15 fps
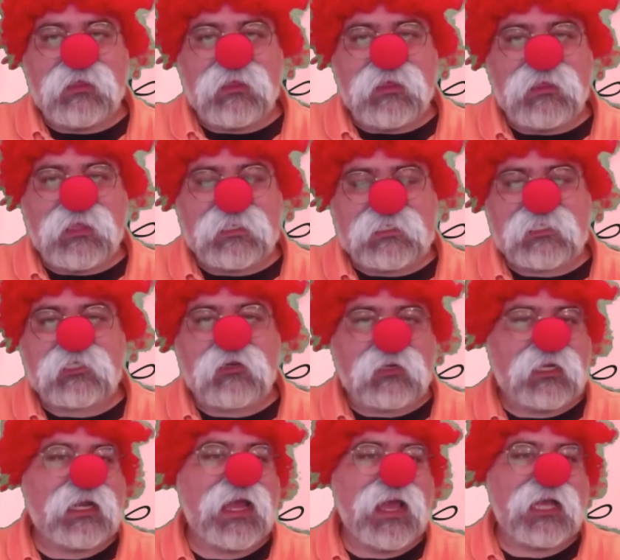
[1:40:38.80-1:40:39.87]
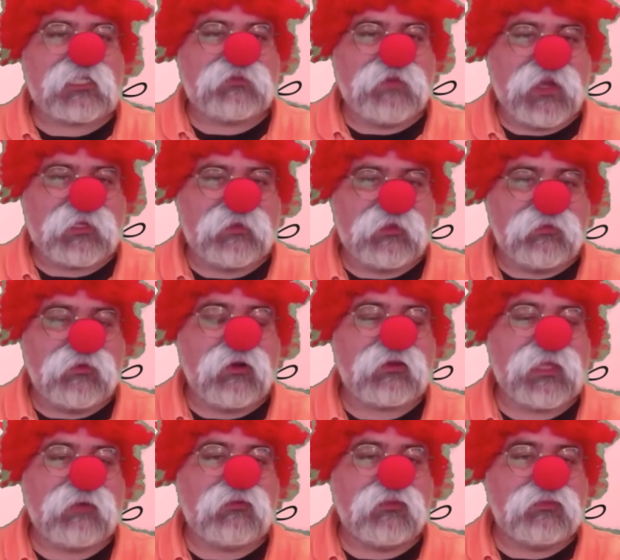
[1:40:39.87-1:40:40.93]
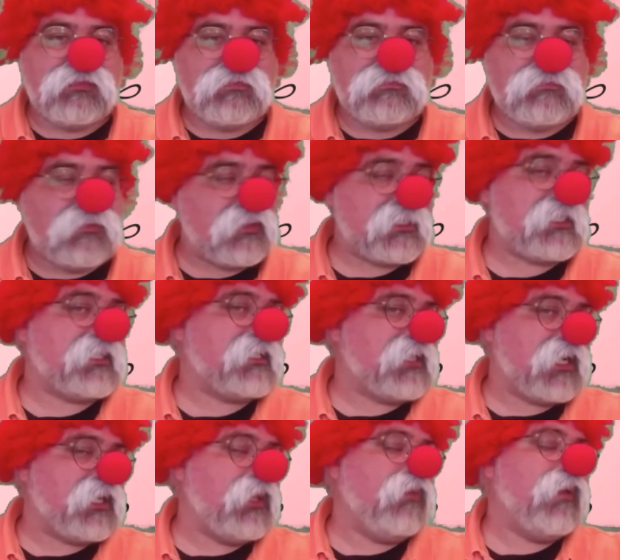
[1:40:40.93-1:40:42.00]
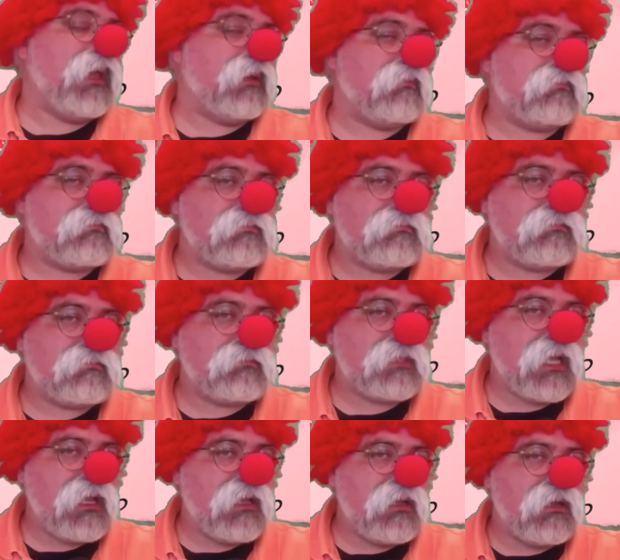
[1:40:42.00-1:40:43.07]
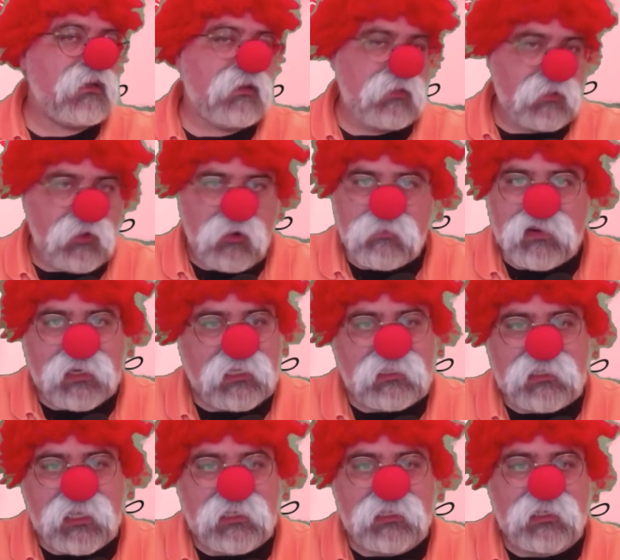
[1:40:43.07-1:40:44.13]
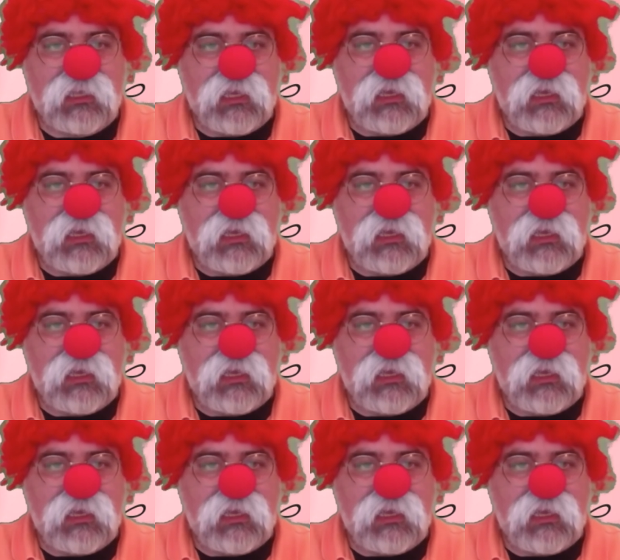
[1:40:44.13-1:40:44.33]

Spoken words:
this is certainly an aspect of the book that will suck you in. No pun intended.